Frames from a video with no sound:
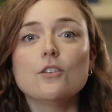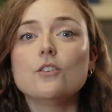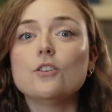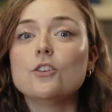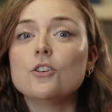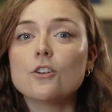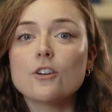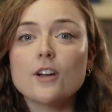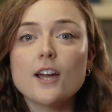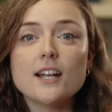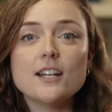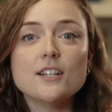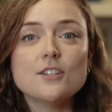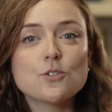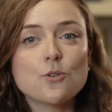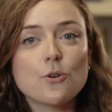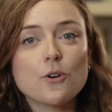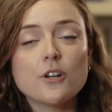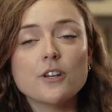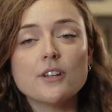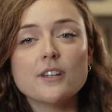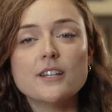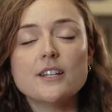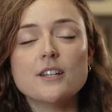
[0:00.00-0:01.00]
Your
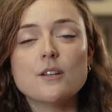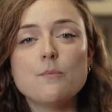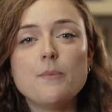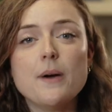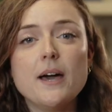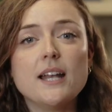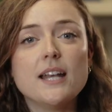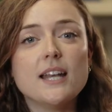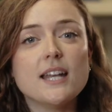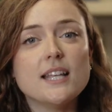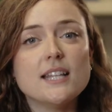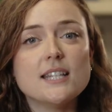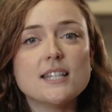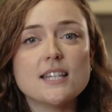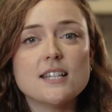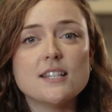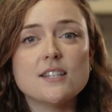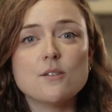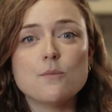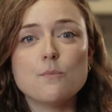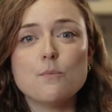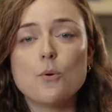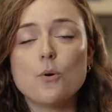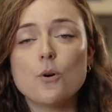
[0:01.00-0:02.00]
editorial independence
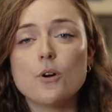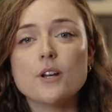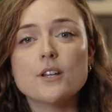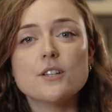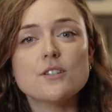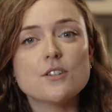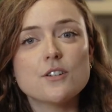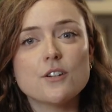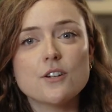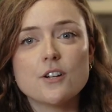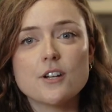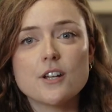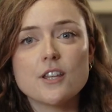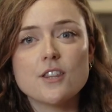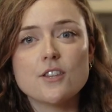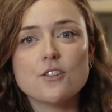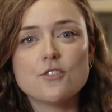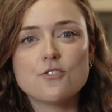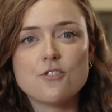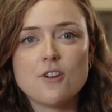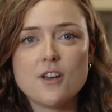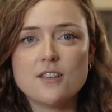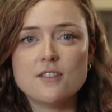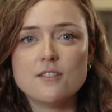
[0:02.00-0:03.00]
is important to earning the
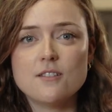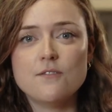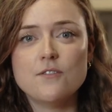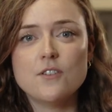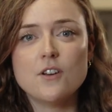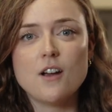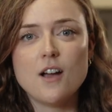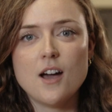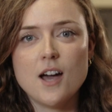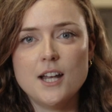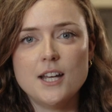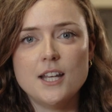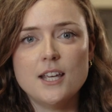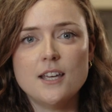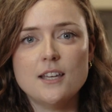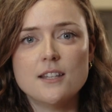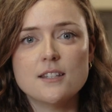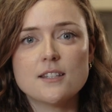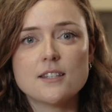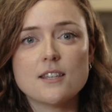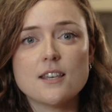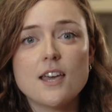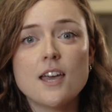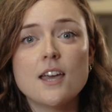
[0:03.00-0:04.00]
trust of your
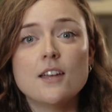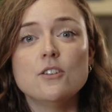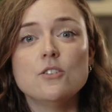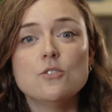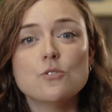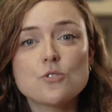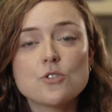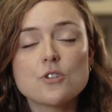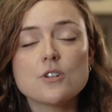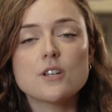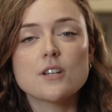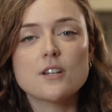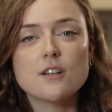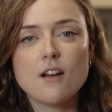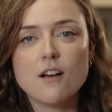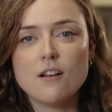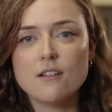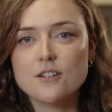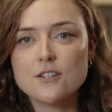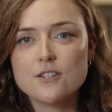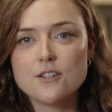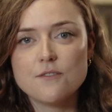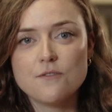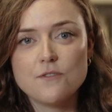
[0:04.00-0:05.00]
audience, and you should
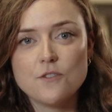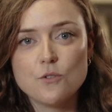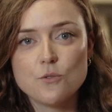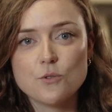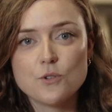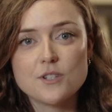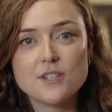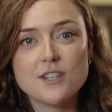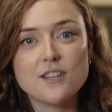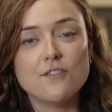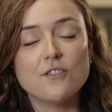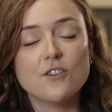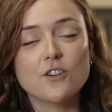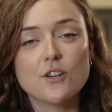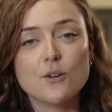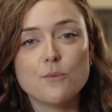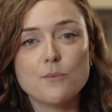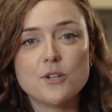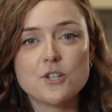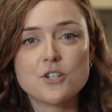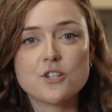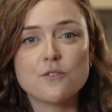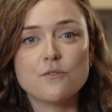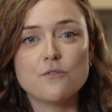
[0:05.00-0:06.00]
acknowledge if you receive a
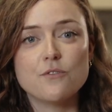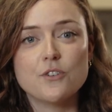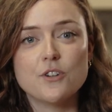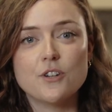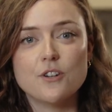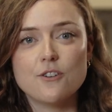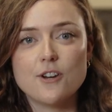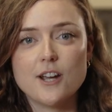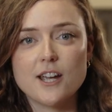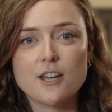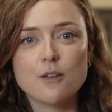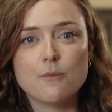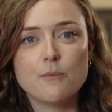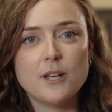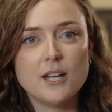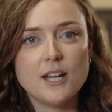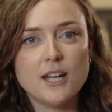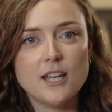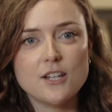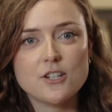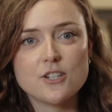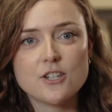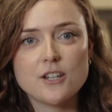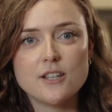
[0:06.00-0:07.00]
commission for your
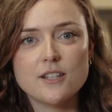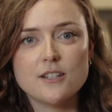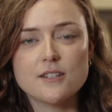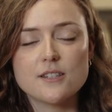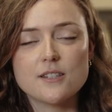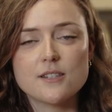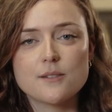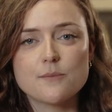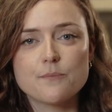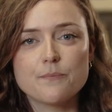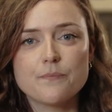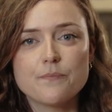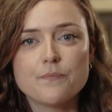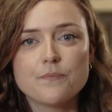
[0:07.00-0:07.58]
recommendations.